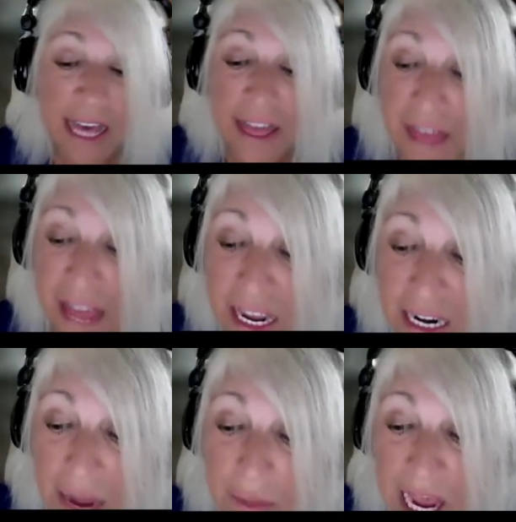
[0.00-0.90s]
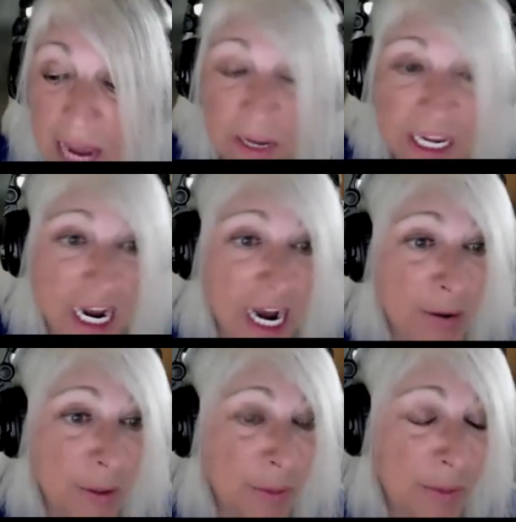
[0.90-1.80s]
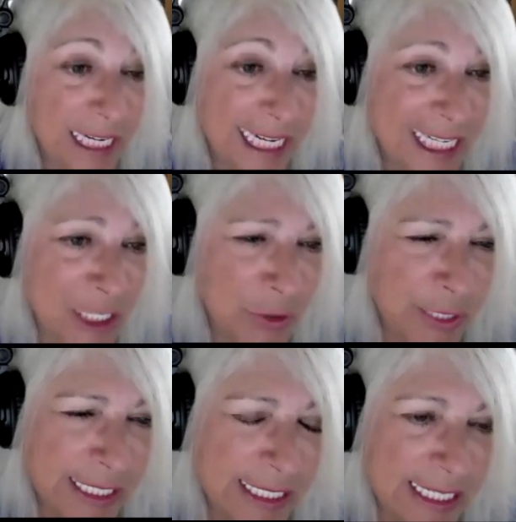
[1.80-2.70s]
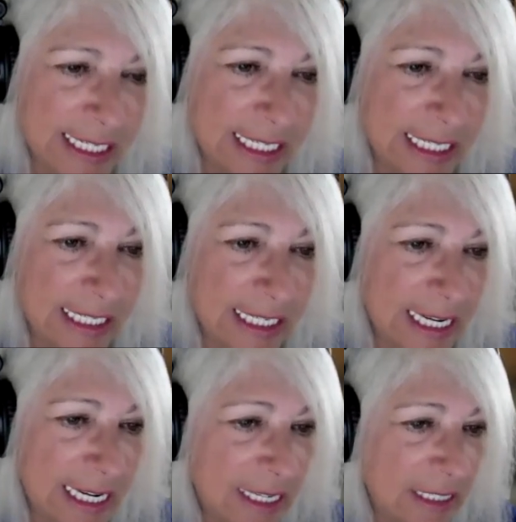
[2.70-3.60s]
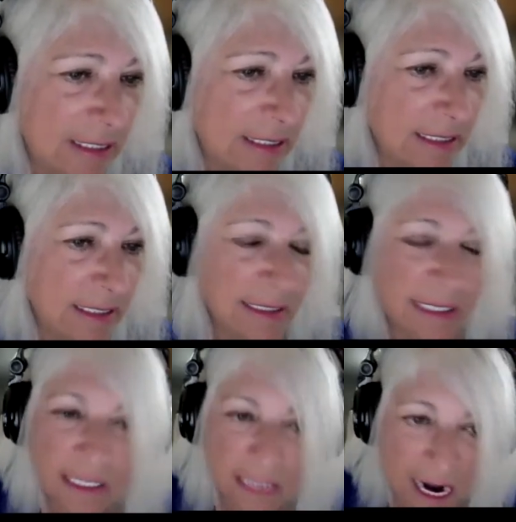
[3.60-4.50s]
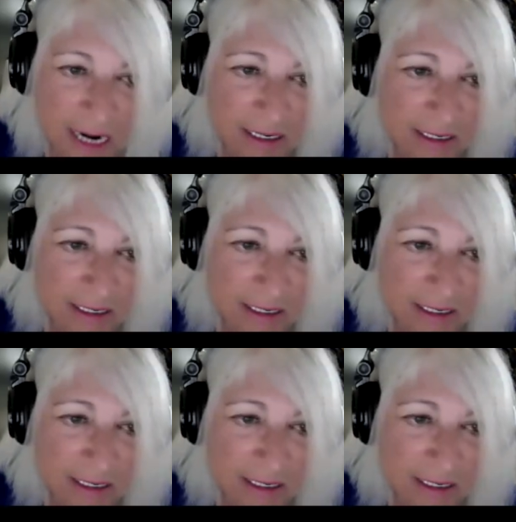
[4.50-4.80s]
then maybe I would be interested in TikTok.